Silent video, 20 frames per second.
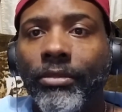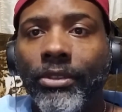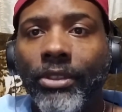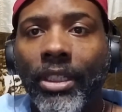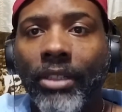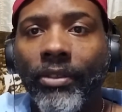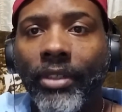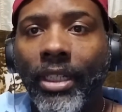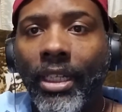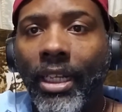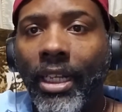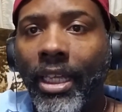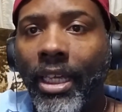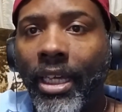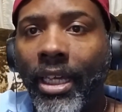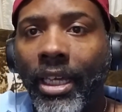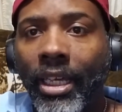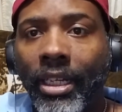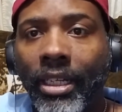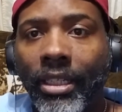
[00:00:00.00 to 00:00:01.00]
You have a
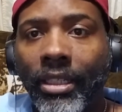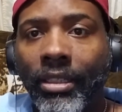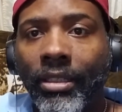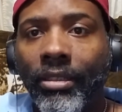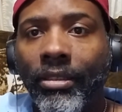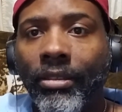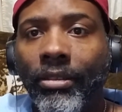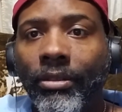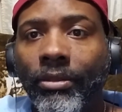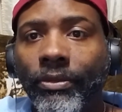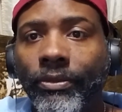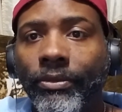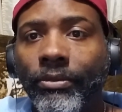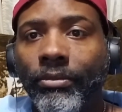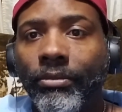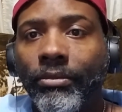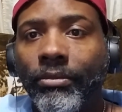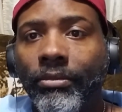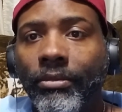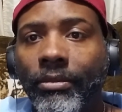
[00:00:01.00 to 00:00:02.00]
lot of
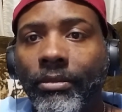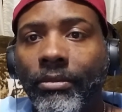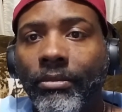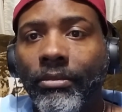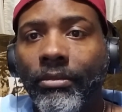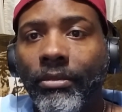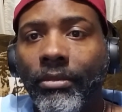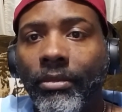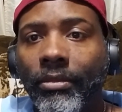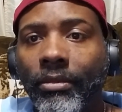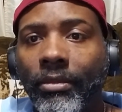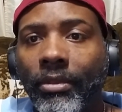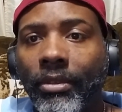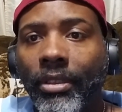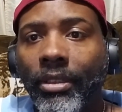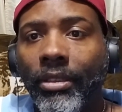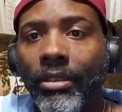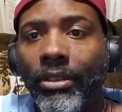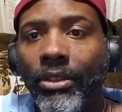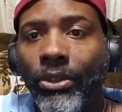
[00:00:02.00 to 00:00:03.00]

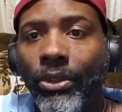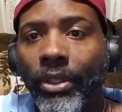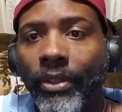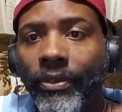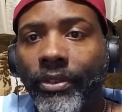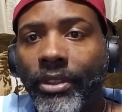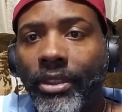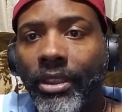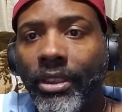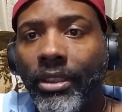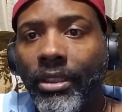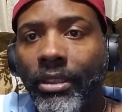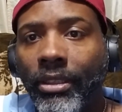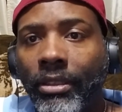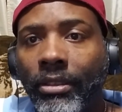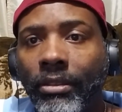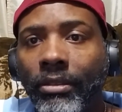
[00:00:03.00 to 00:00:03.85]
UFC